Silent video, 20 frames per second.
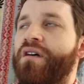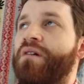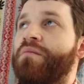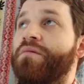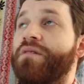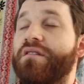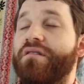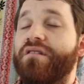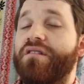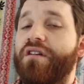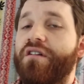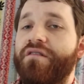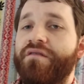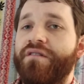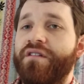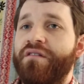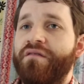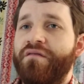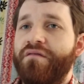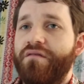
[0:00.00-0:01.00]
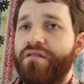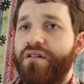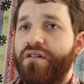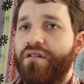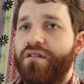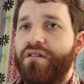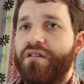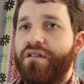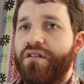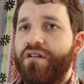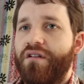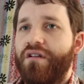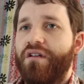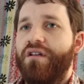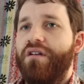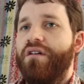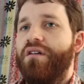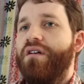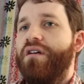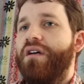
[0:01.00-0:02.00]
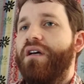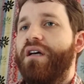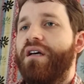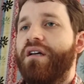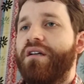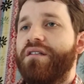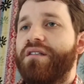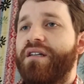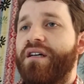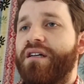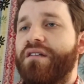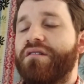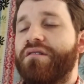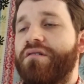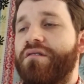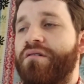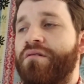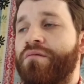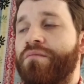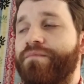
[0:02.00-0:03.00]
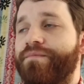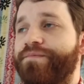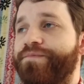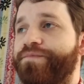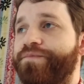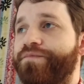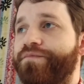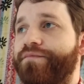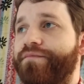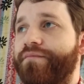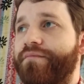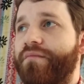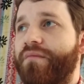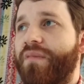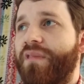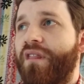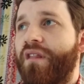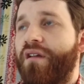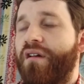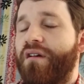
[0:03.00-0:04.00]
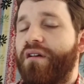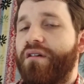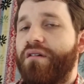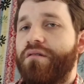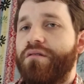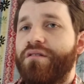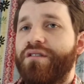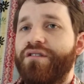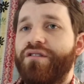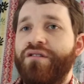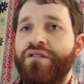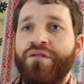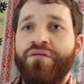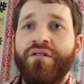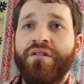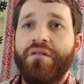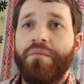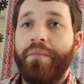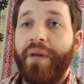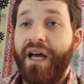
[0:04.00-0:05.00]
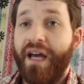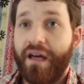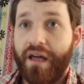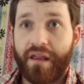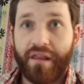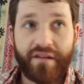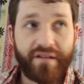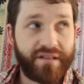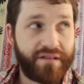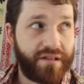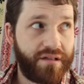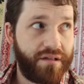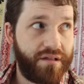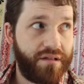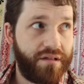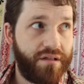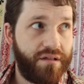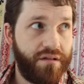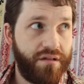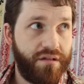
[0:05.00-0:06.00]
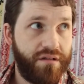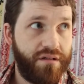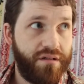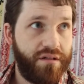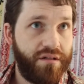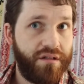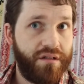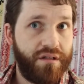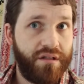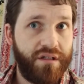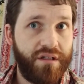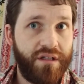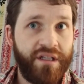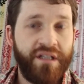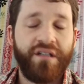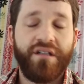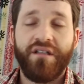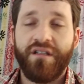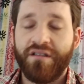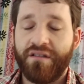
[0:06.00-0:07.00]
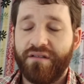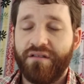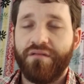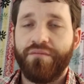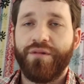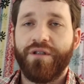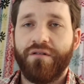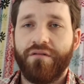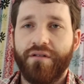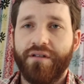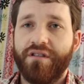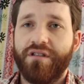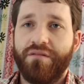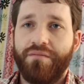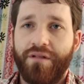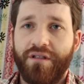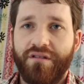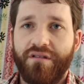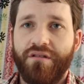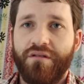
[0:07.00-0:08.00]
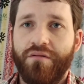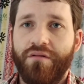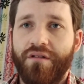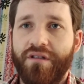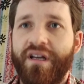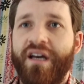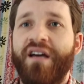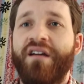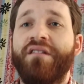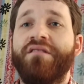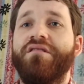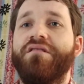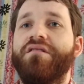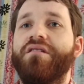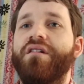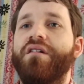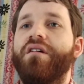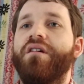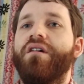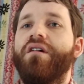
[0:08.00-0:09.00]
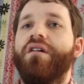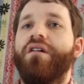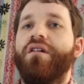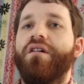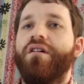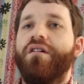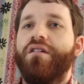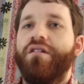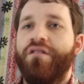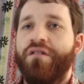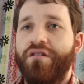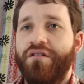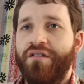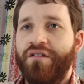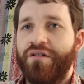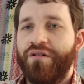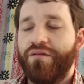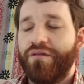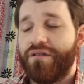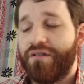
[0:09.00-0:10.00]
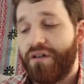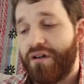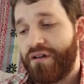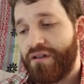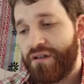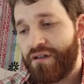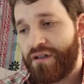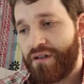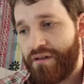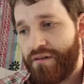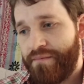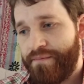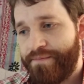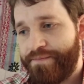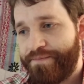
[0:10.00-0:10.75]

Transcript: I'm conservative. And yeah, so just doing the maths, he could easily be the richest person in the world. Hex could go to $1.